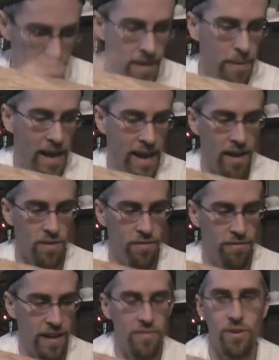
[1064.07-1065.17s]
somehow the
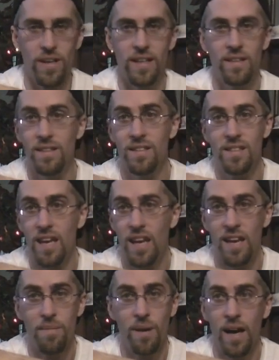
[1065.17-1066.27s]
favorite in this
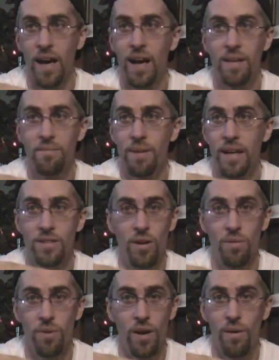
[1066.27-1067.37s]
game. I
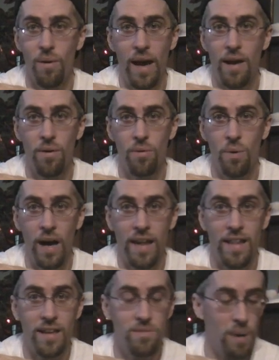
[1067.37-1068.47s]
don't know how or why
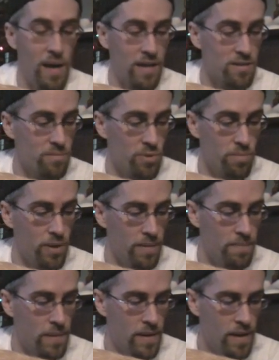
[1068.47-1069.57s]
that is possible,
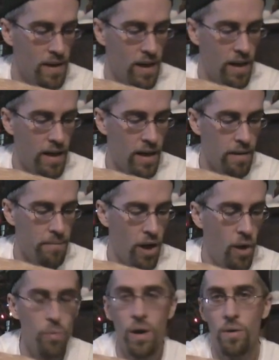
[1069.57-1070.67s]
but...
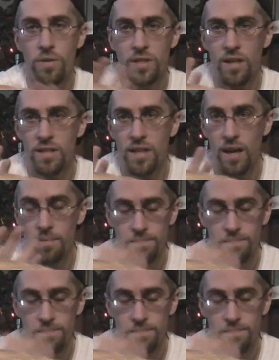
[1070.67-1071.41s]
it's because...